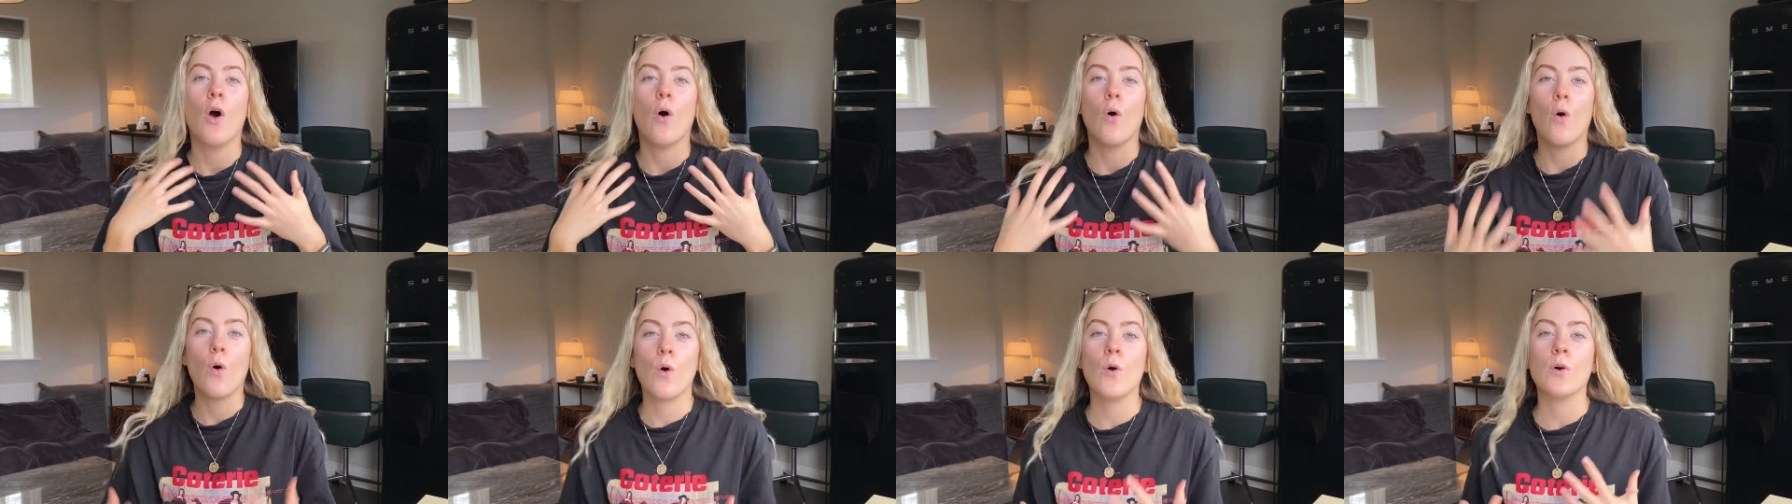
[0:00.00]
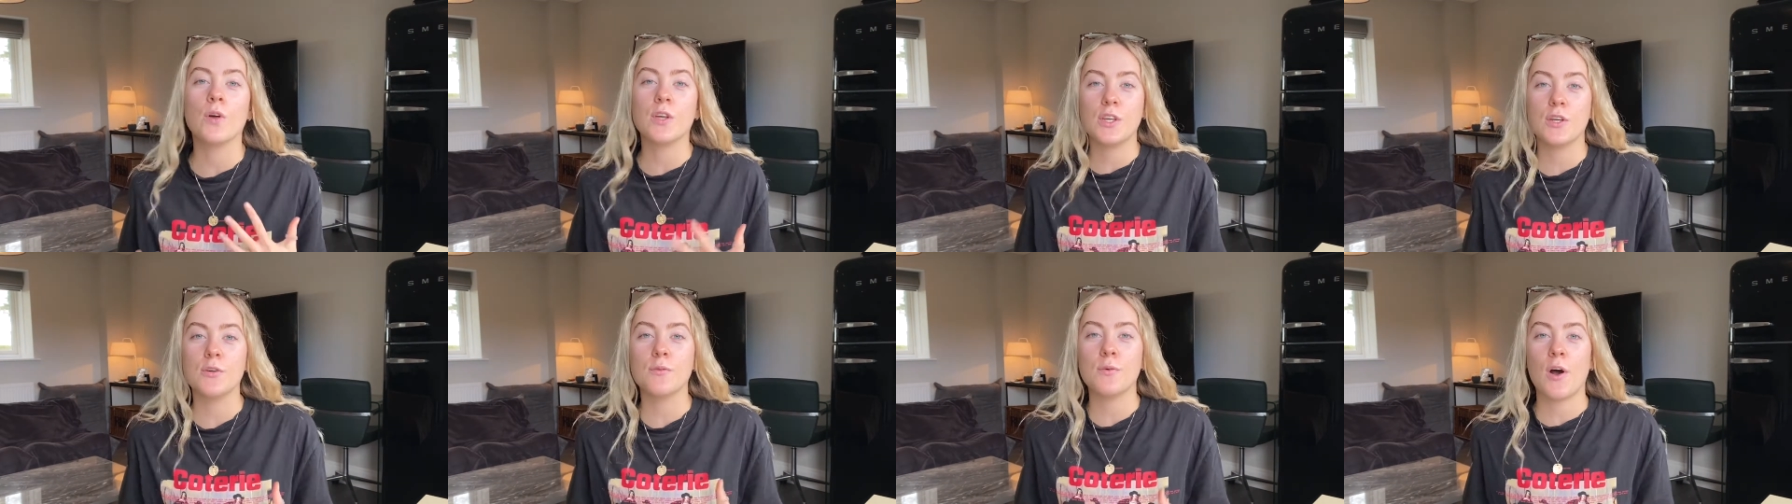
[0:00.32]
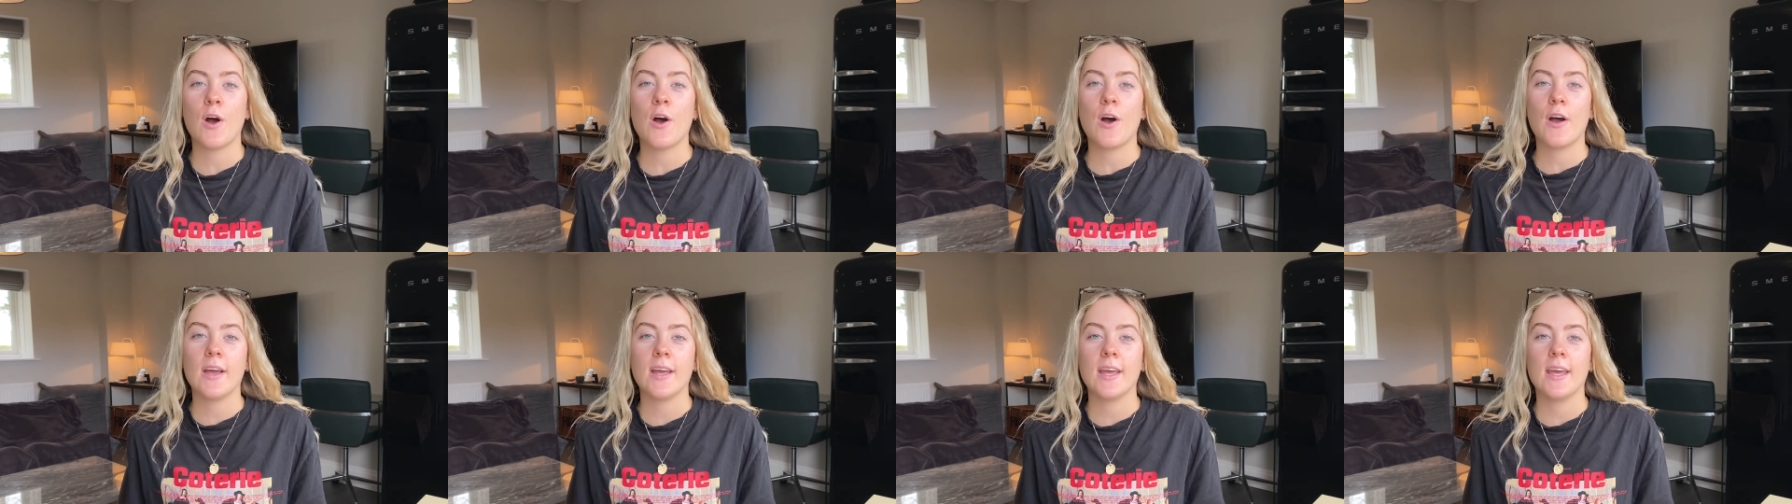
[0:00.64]
All you
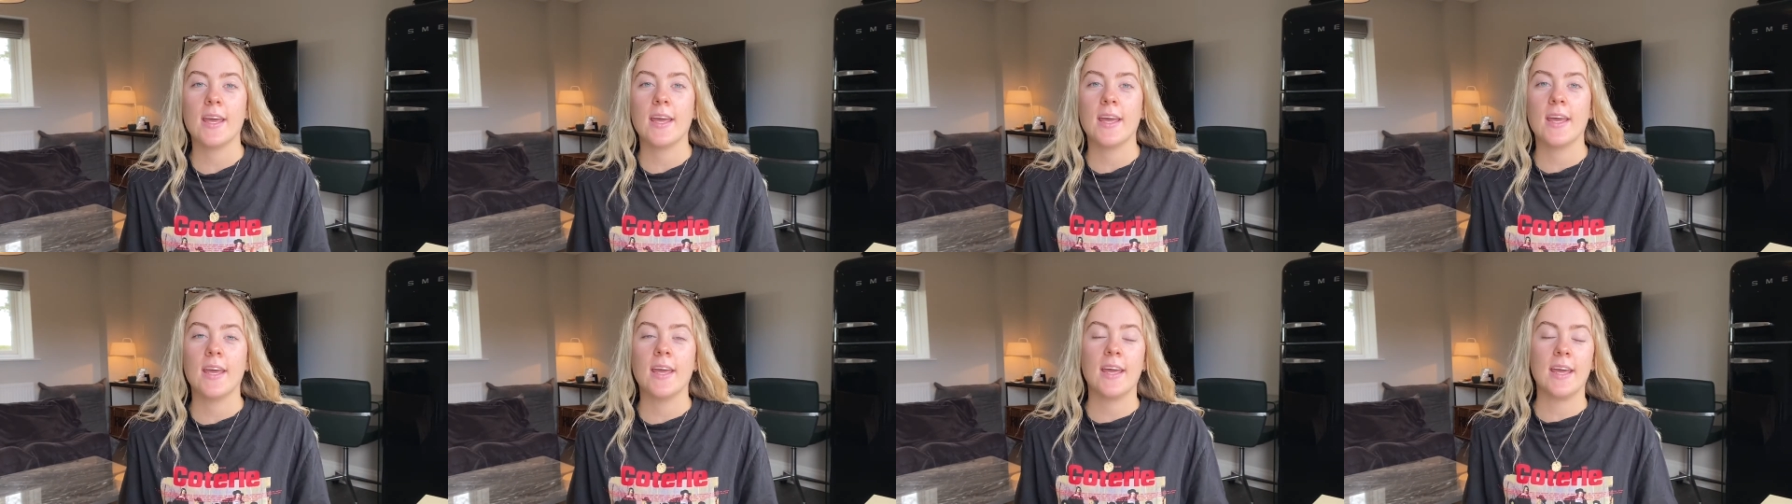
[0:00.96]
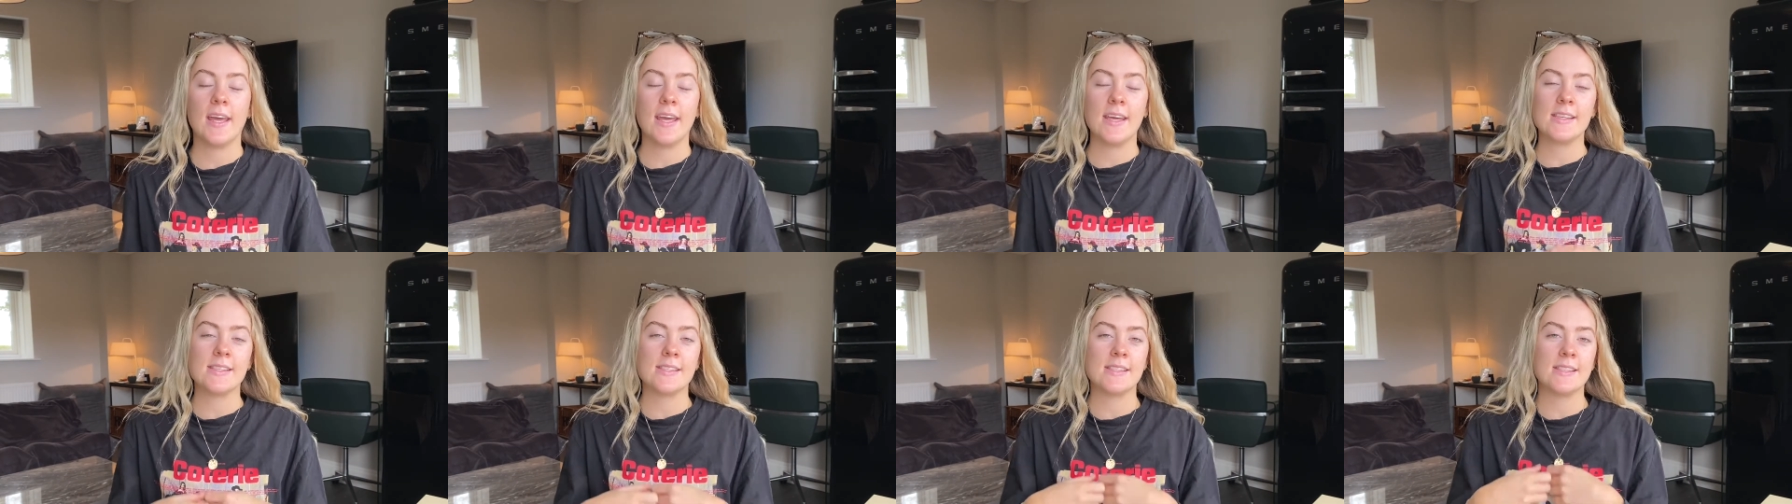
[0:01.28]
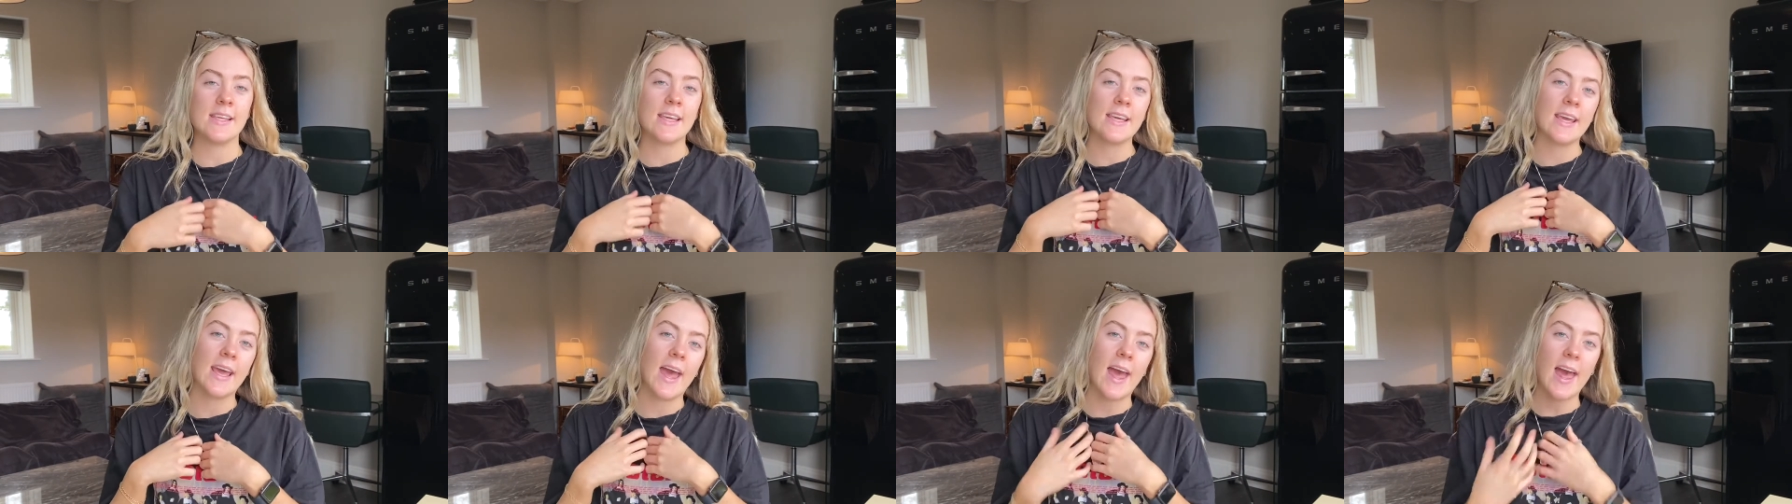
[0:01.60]
are here is
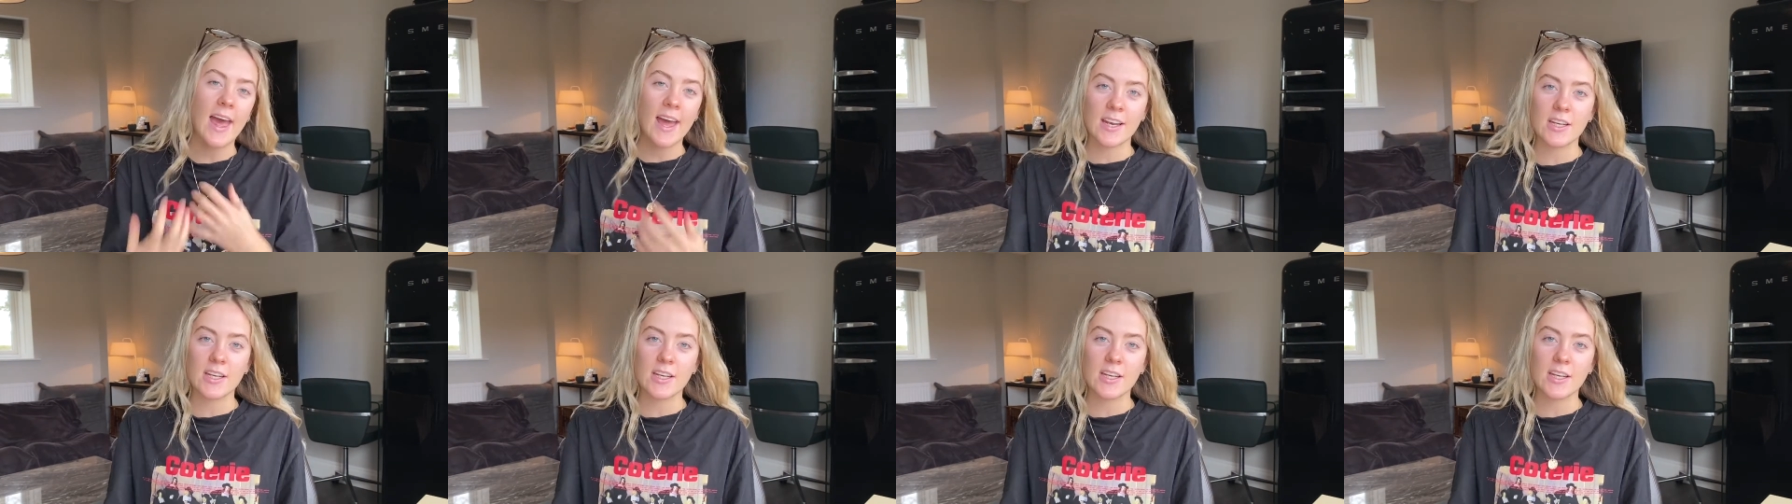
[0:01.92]
the